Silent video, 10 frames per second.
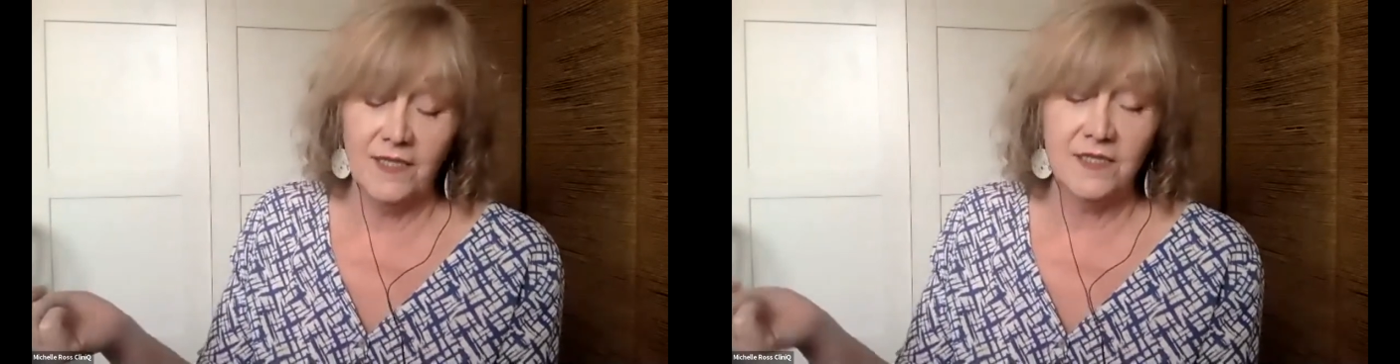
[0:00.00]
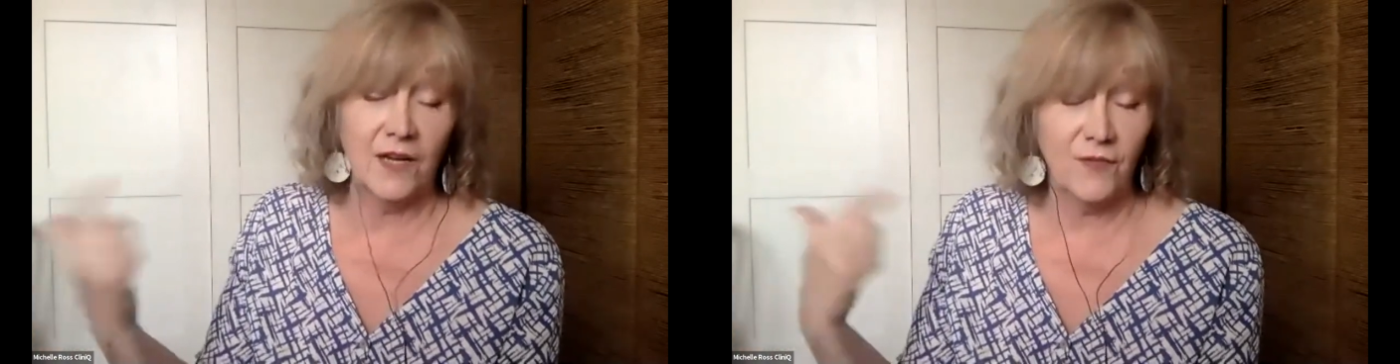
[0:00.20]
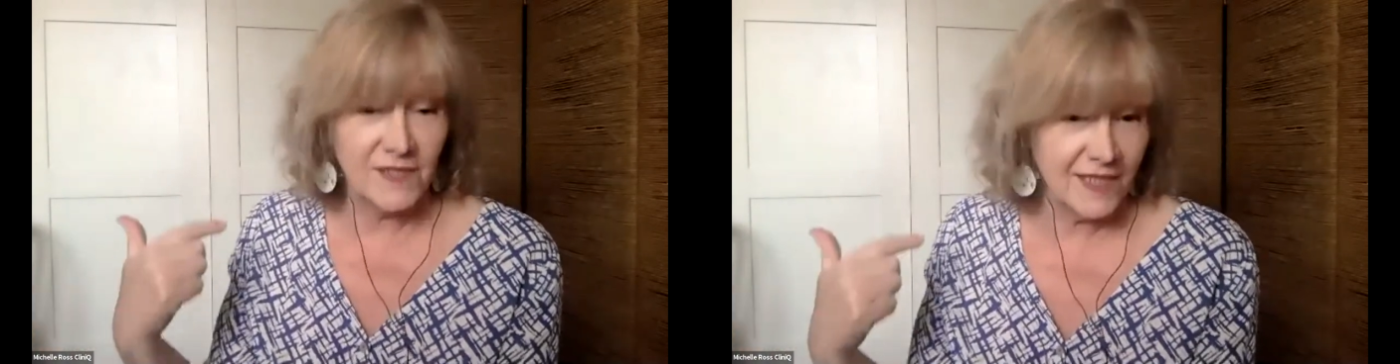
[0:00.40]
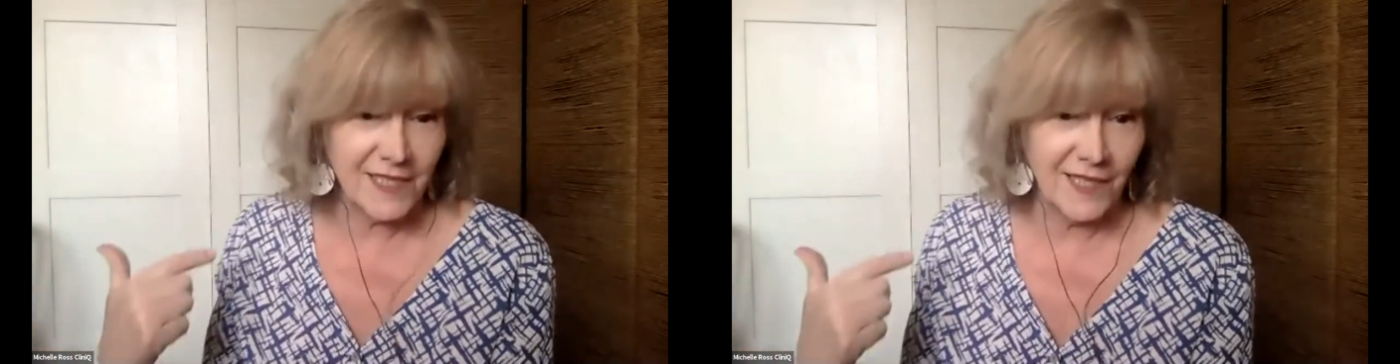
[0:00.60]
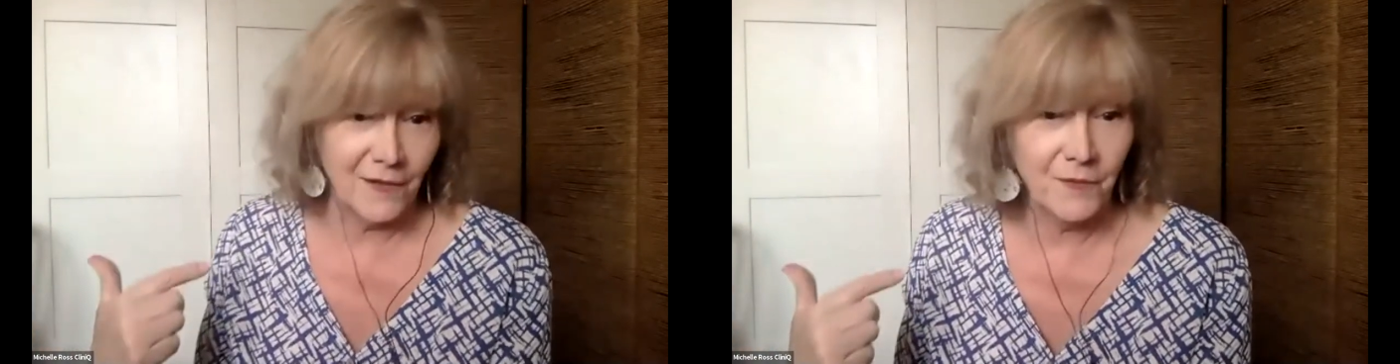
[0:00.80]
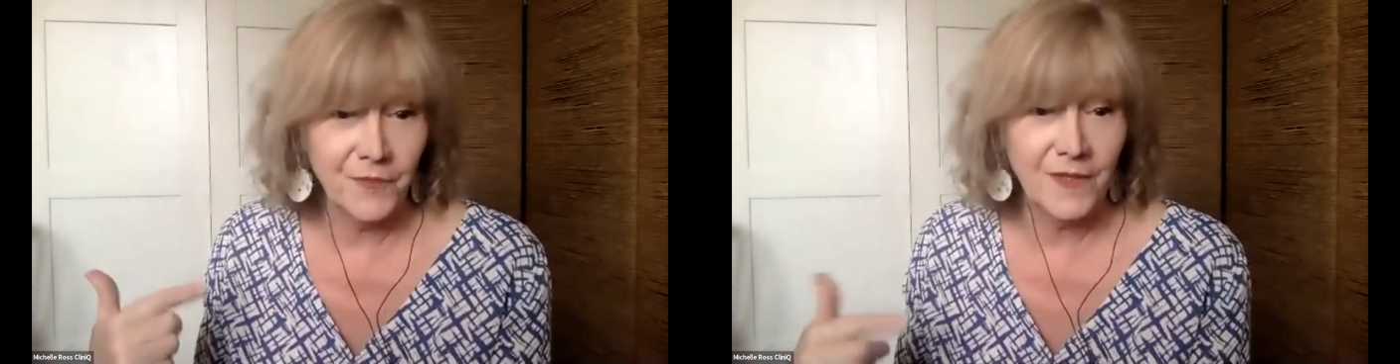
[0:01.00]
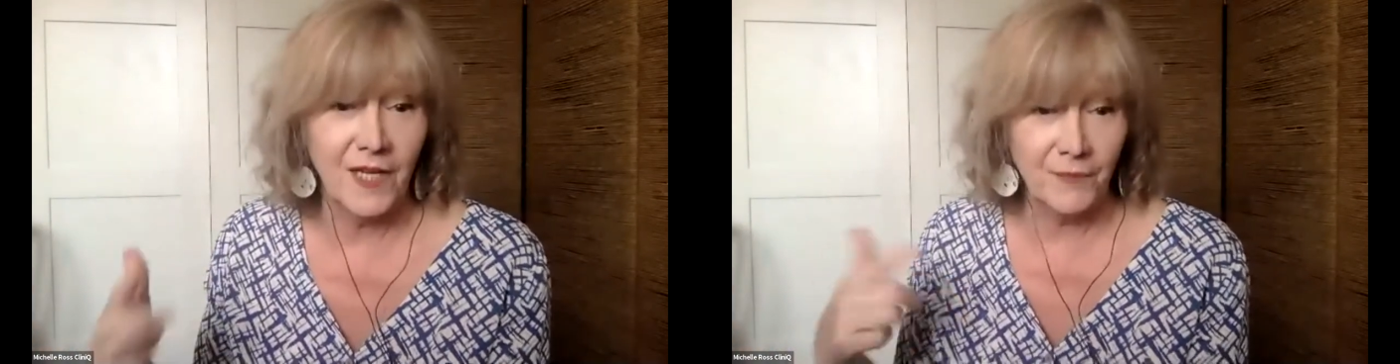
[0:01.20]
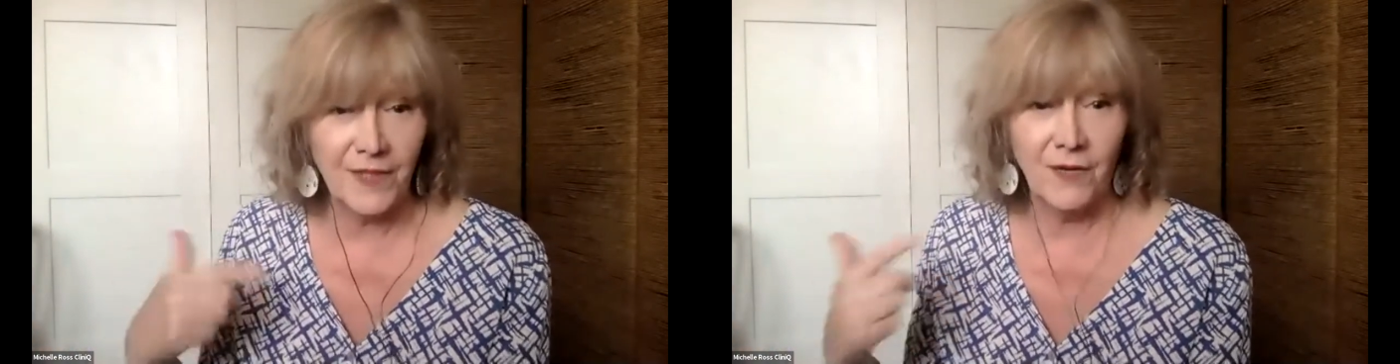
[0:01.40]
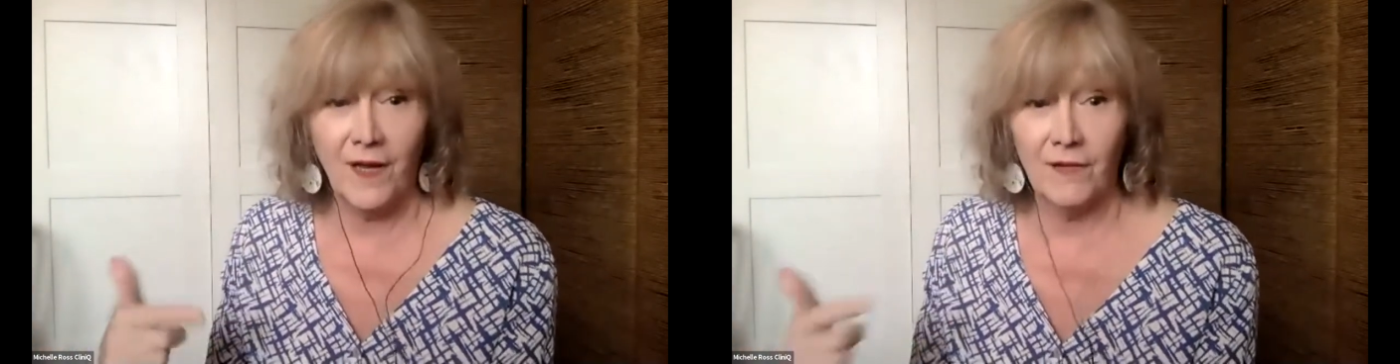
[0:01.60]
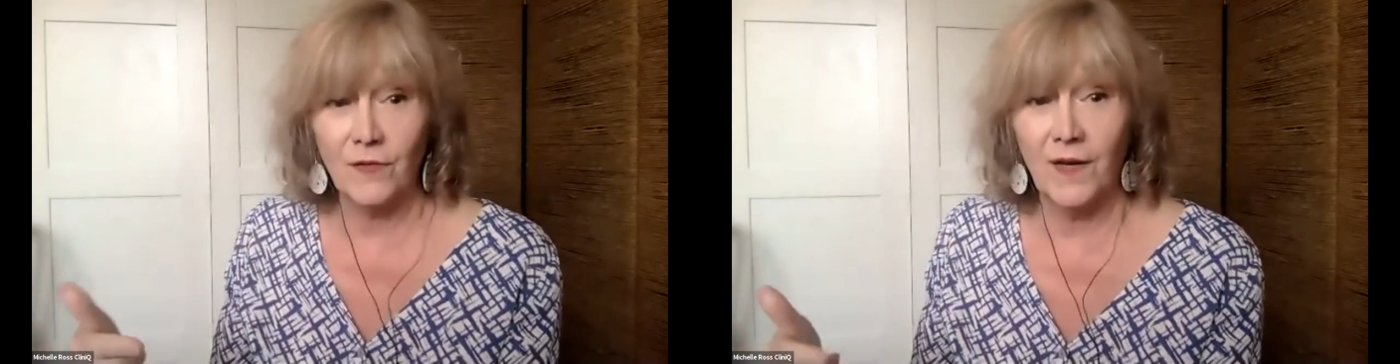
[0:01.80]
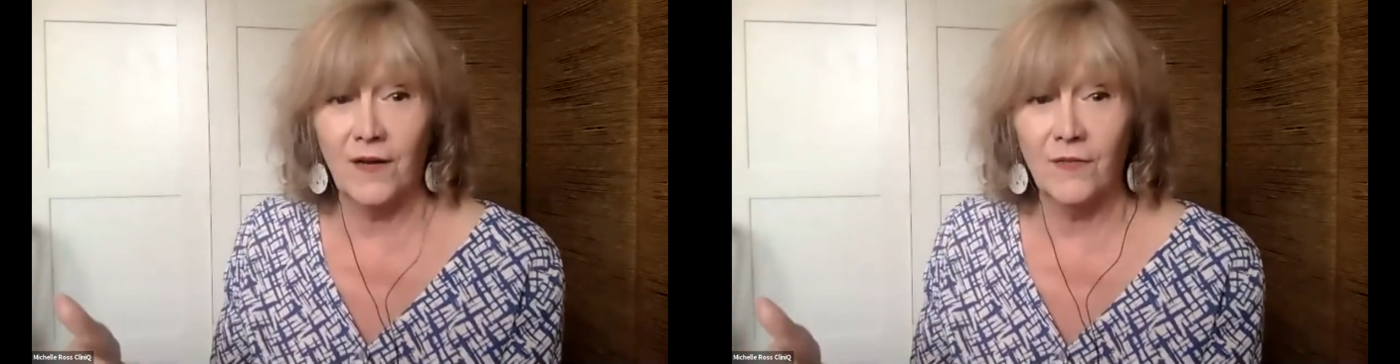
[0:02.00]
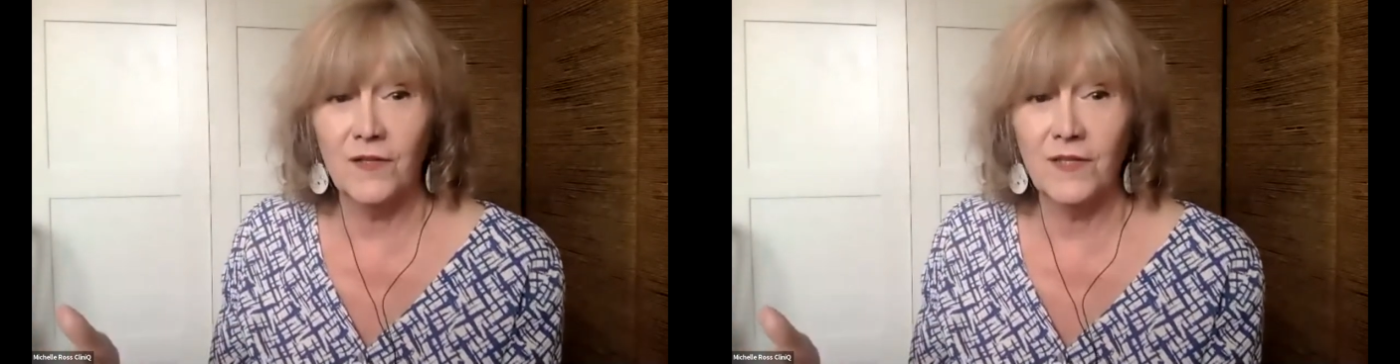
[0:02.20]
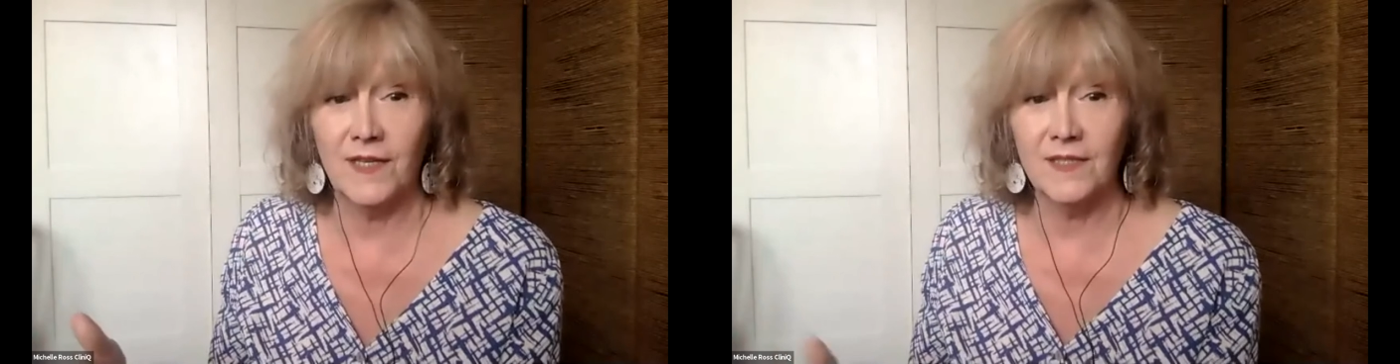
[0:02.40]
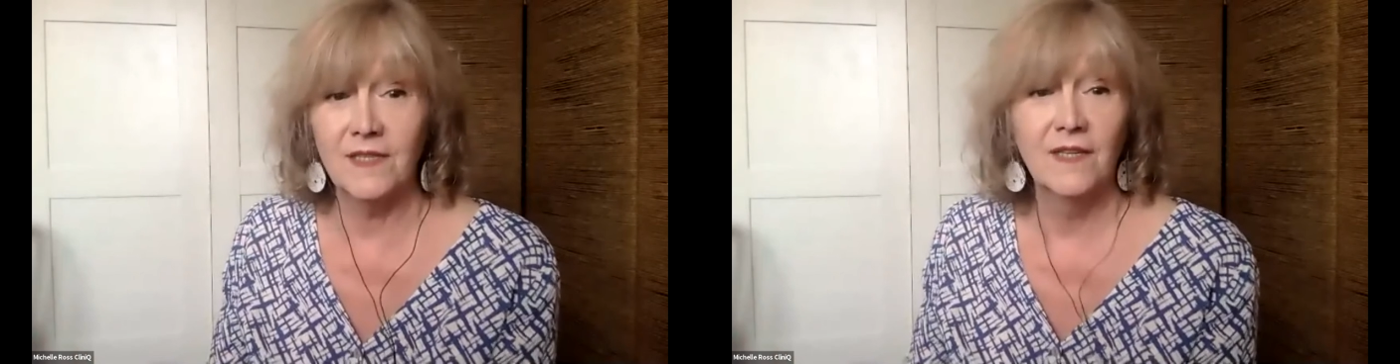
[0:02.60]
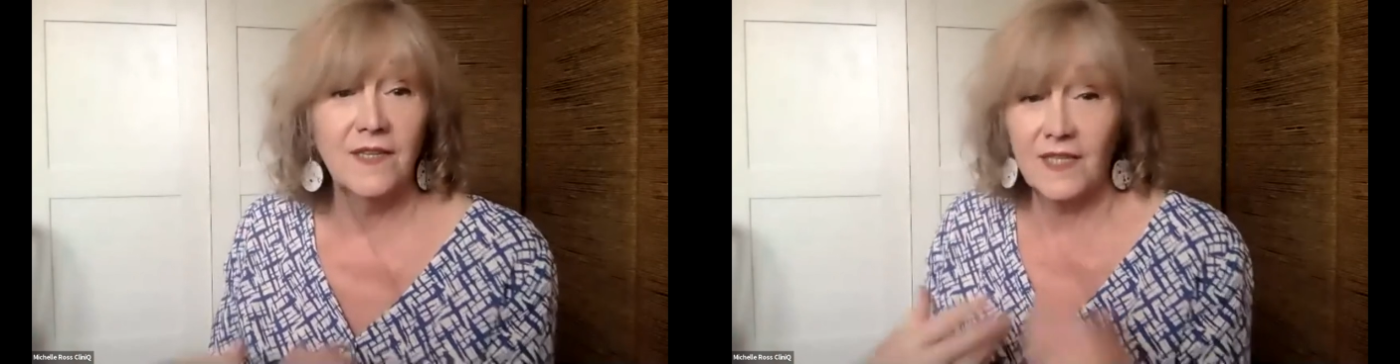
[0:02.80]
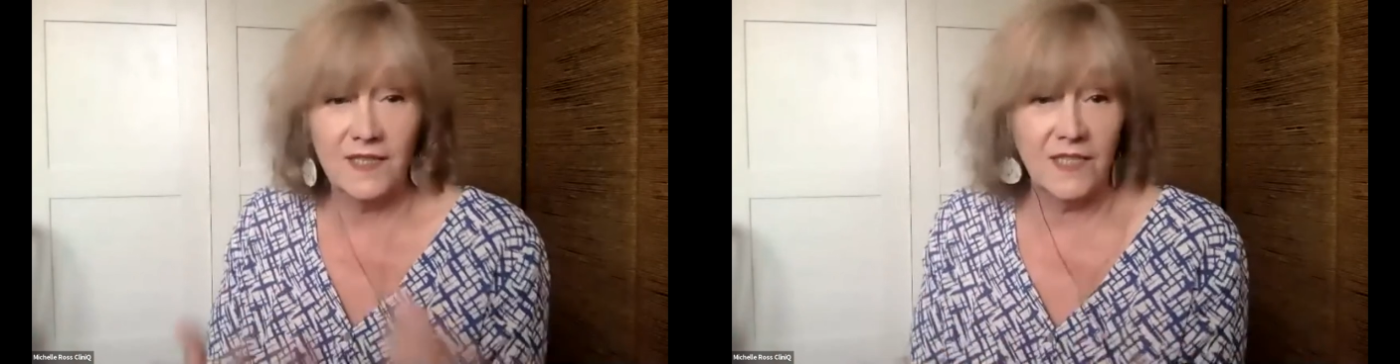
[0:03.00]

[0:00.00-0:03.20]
in San Francisco, had been around quite a few years.